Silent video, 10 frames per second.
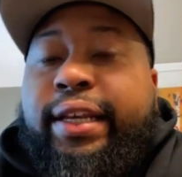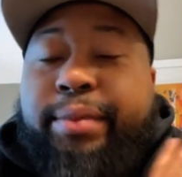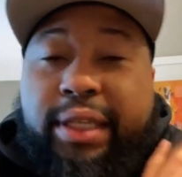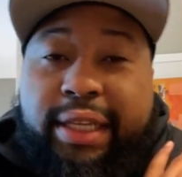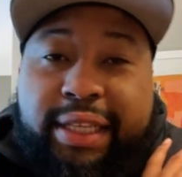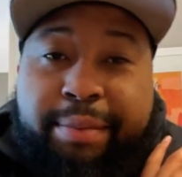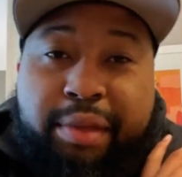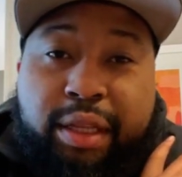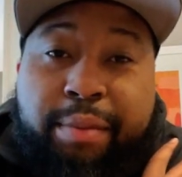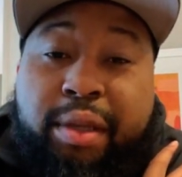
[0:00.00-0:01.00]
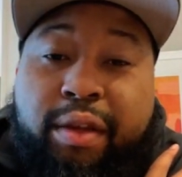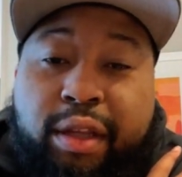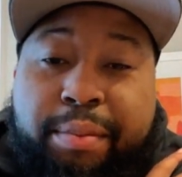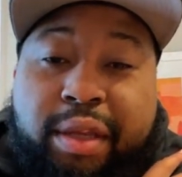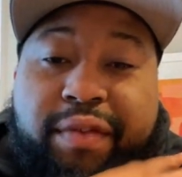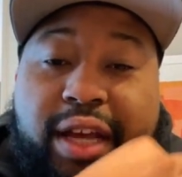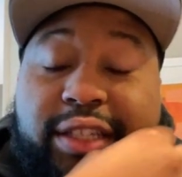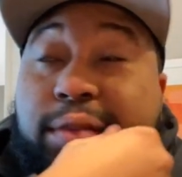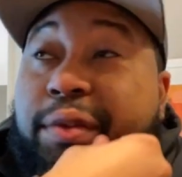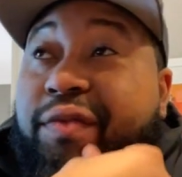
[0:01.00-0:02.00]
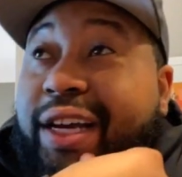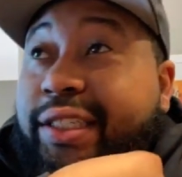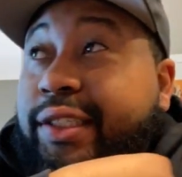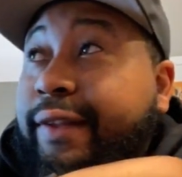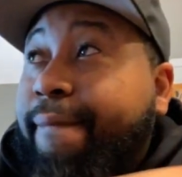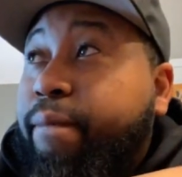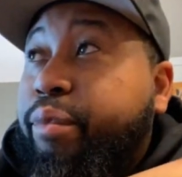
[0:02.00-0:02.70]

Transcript: And let me give y'all some advice,